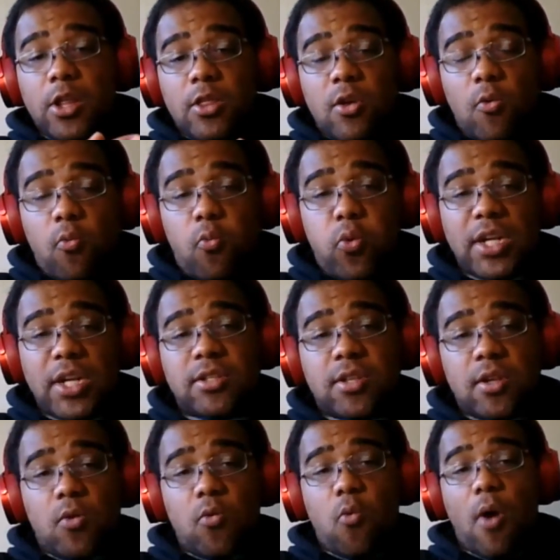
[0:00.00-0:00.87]
The
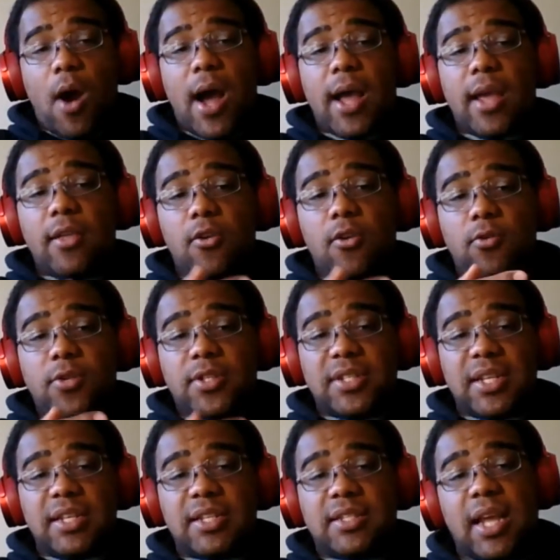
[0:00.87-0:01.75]
reason why you
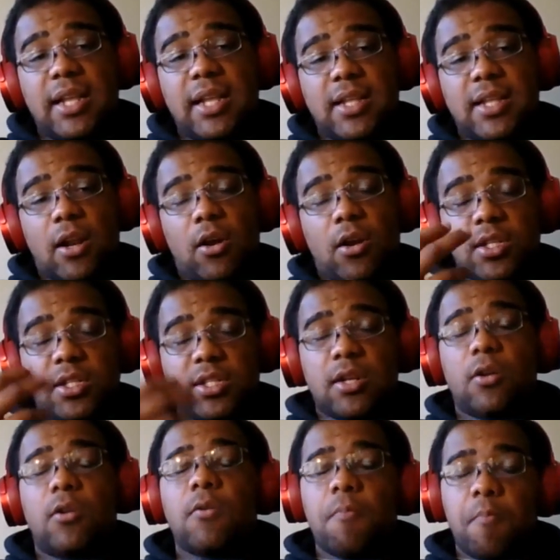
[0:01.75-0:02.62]
see states that are
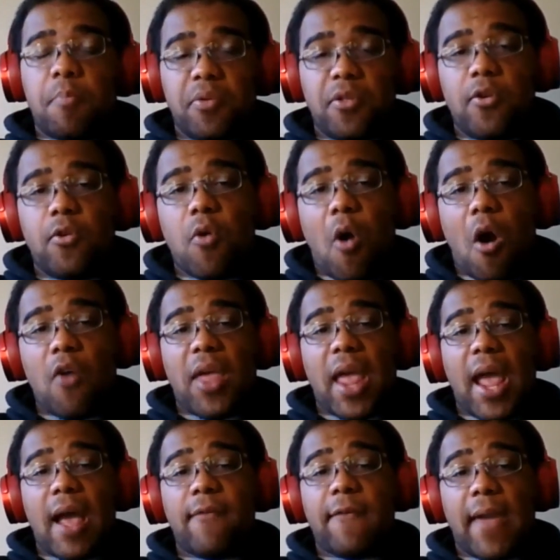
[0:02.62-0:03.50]
considered blue are they
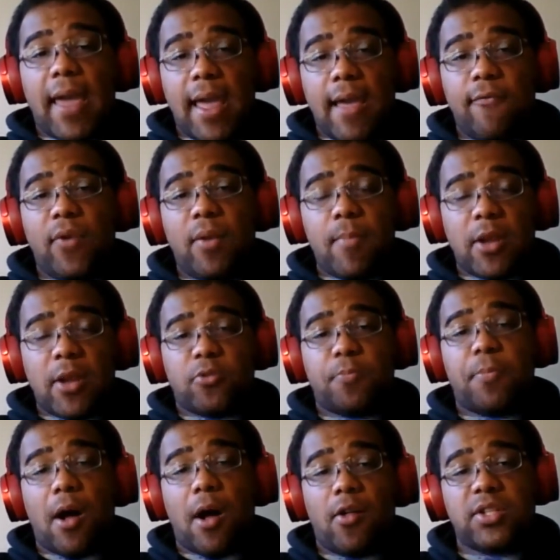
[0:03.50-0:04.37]
have heavy
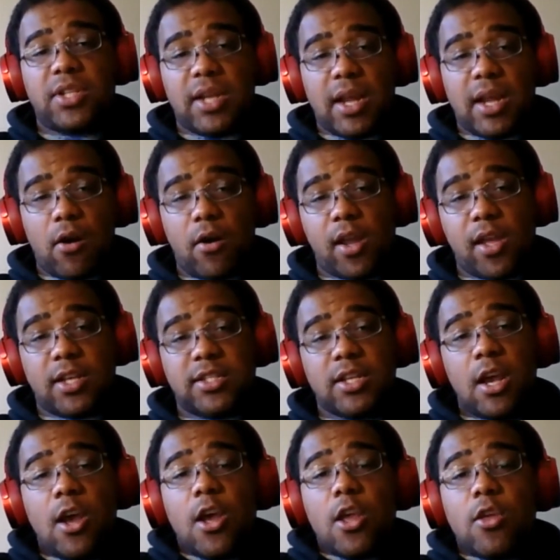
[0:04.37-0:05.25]
metropolitan areas.
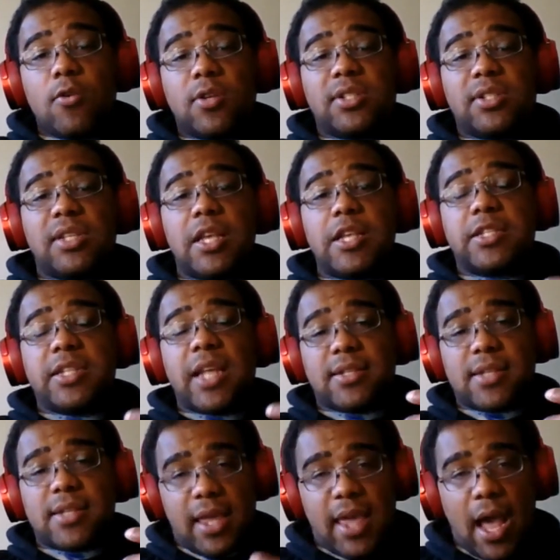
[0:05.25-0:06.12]
You see
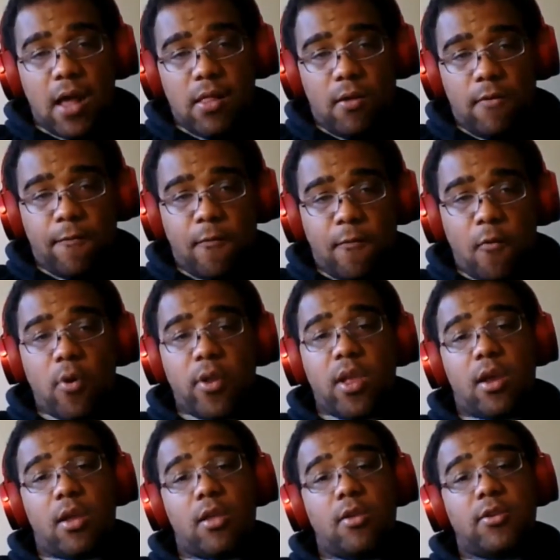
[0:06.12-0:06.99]
states like
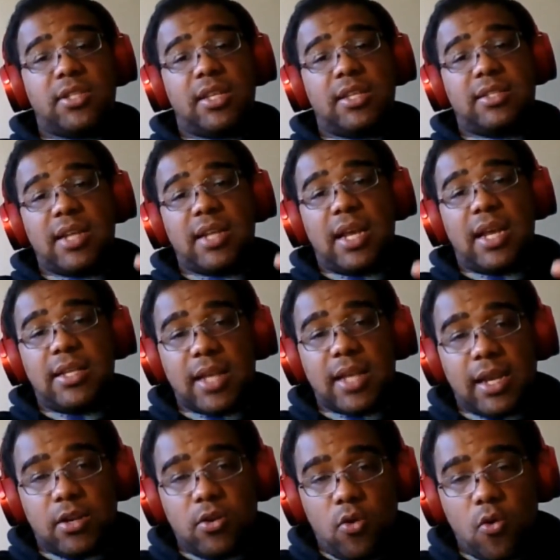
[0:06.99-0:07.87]
California, you see states
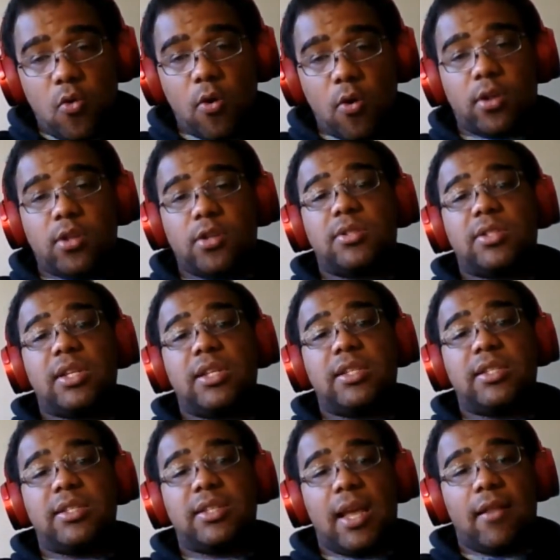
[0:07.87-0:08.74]
like New York, you
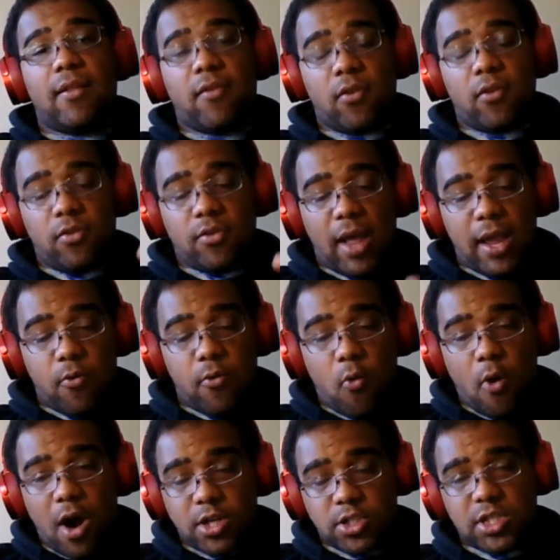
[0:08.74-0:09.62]
see states like
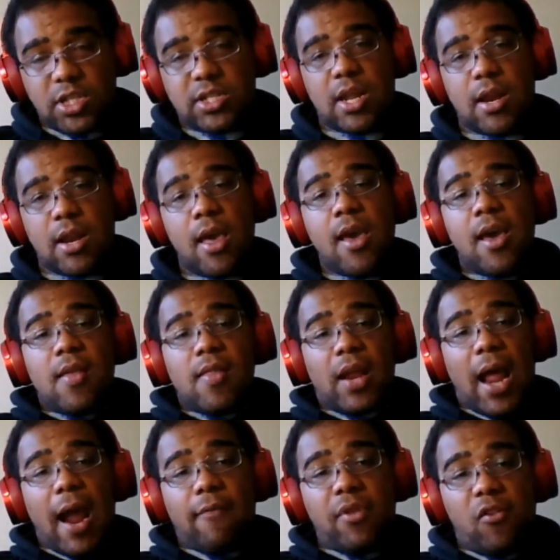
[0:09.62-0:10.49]
Washington
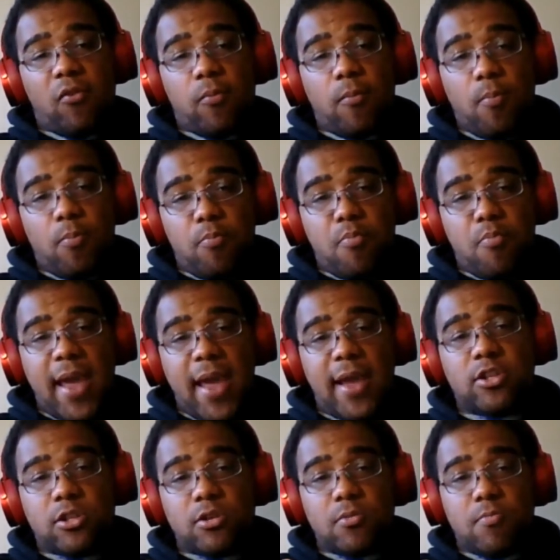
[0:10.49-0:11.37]
that have these
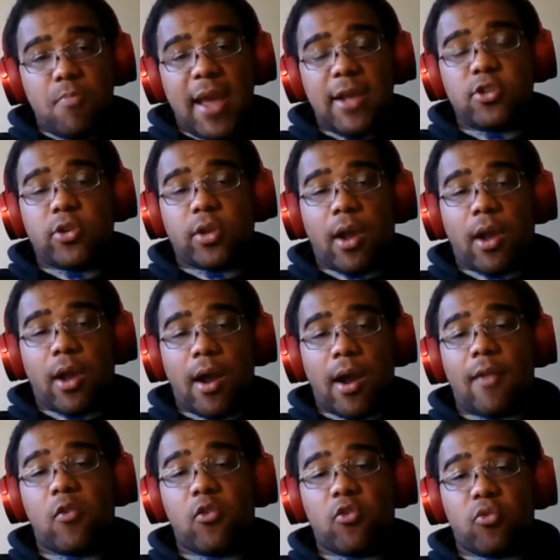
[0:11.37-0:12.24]
major
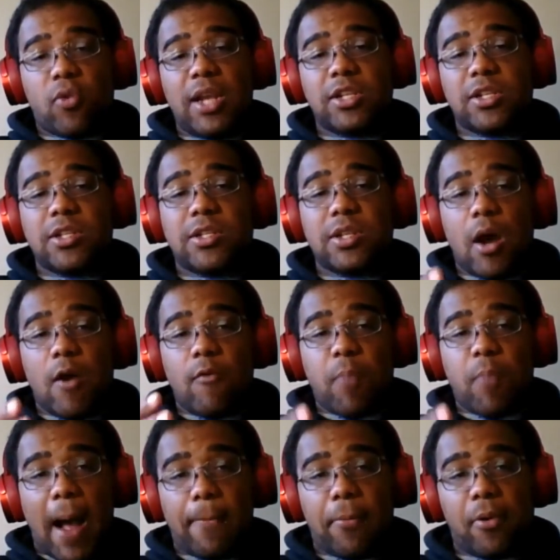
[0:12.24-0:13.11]
concentrations
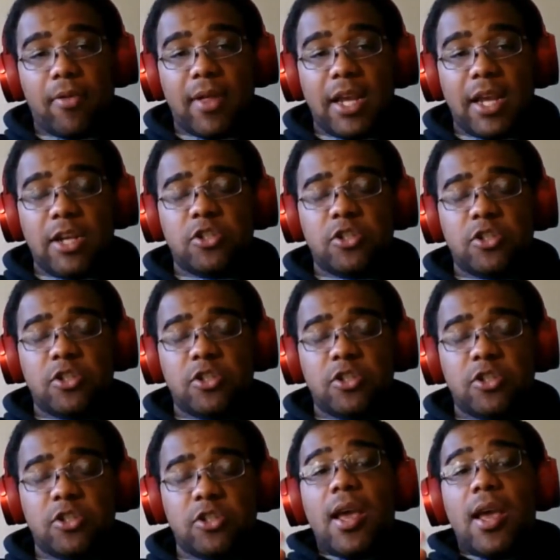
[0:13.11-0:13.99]
of population
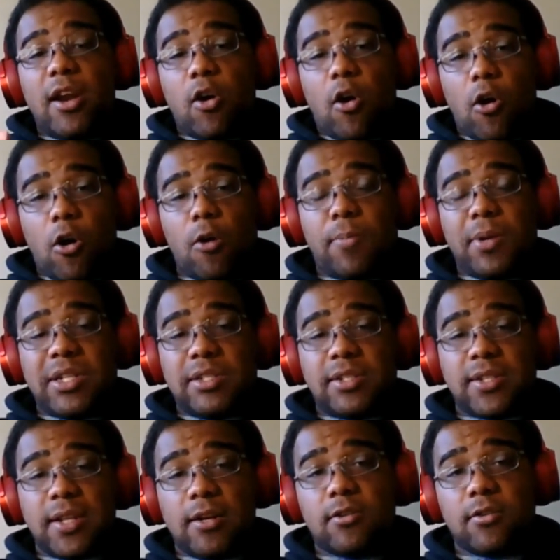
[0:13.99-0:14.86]
in urban
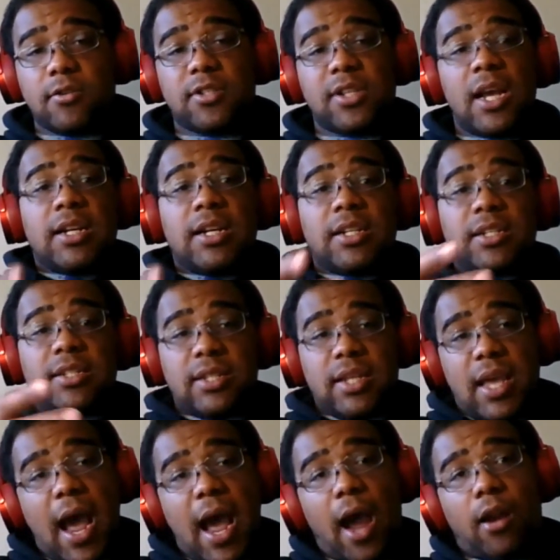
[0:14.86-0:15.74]
centers.
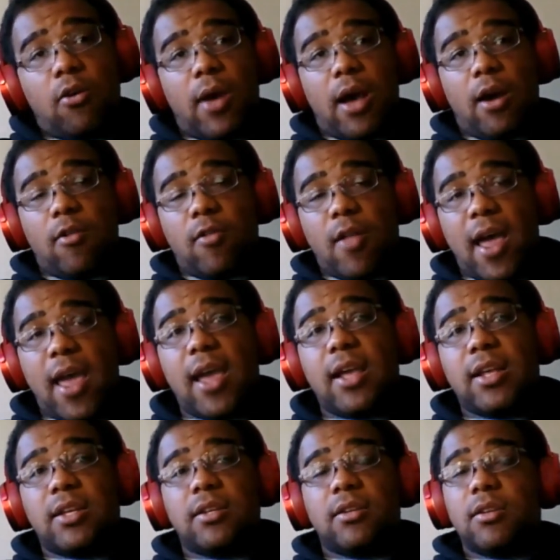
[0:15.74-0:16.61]
Seattle,
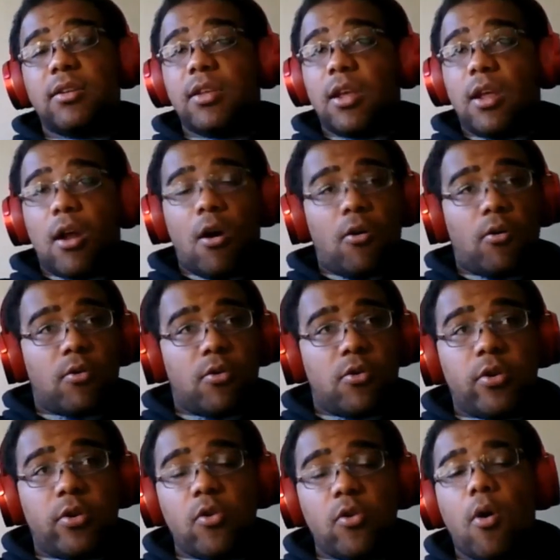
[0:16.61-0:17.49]
LA,
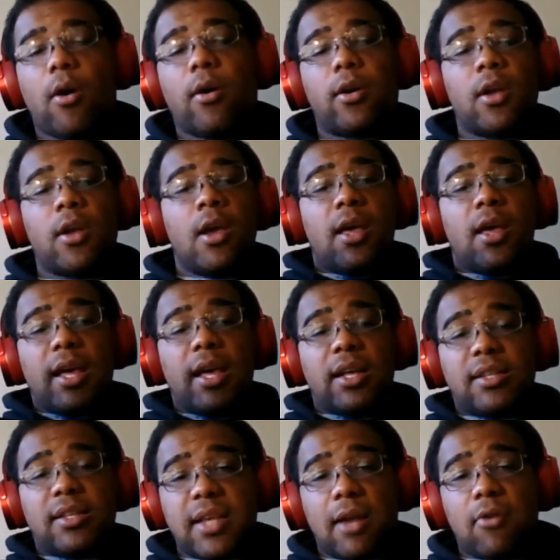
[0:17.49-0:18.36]
New York,
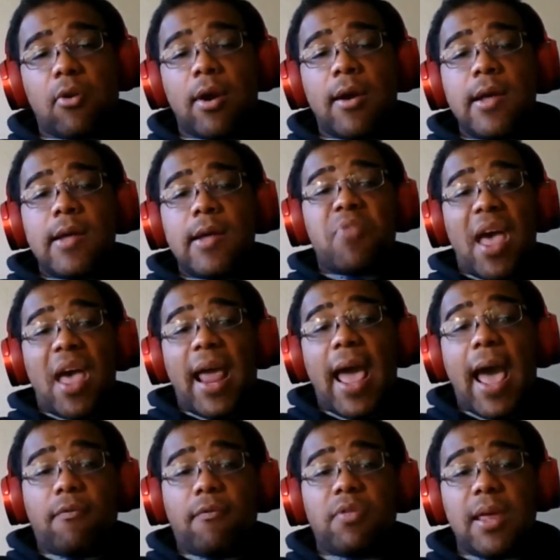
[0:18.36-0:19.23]
etc.,
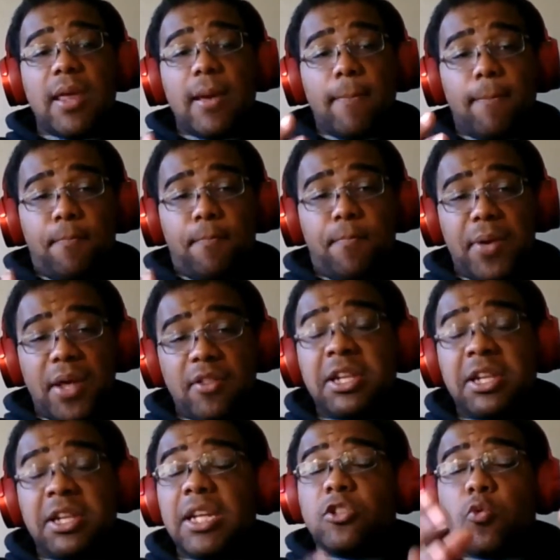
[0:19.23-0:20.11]
that have the
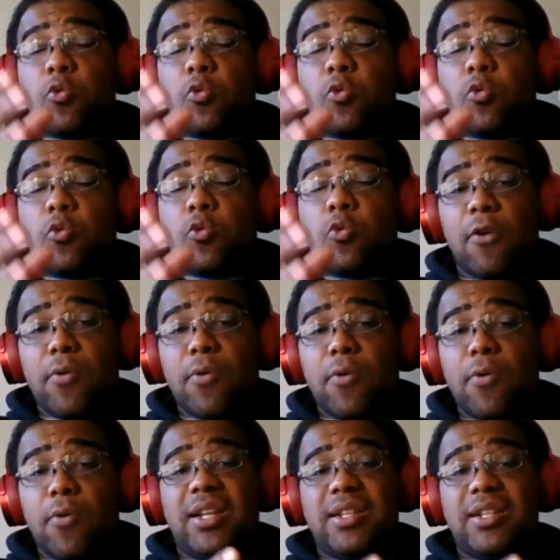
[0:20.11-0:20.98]
ability to
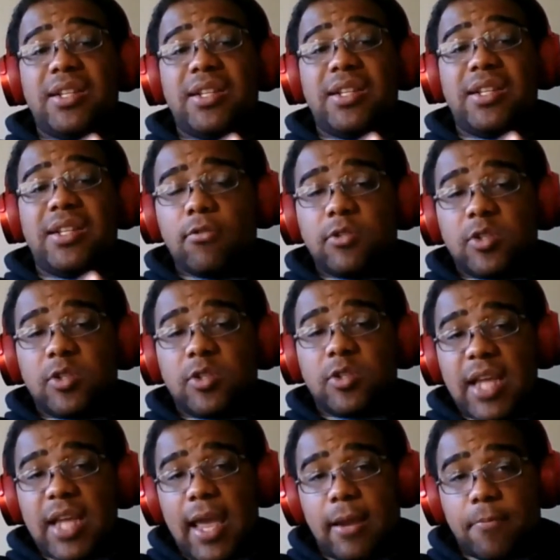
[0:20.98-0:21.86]
carry an entire
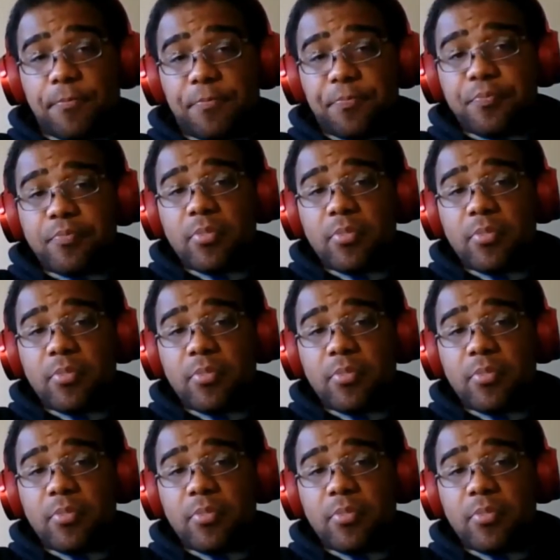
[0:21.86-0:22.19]
state.